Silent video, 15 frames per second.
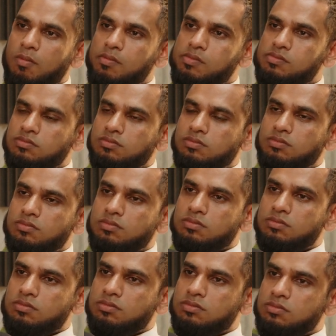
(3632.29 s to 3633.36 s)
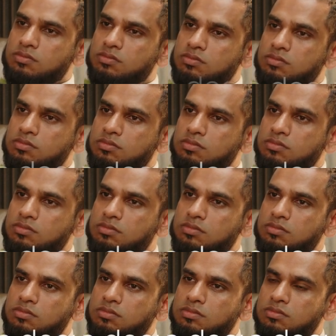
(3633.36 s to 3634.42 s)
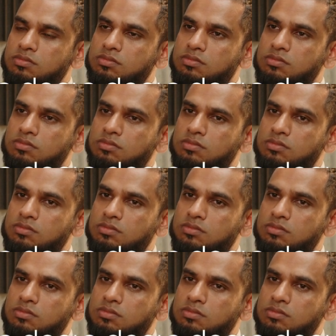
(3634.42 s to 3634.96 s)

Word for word: Do you think the documentary was well received?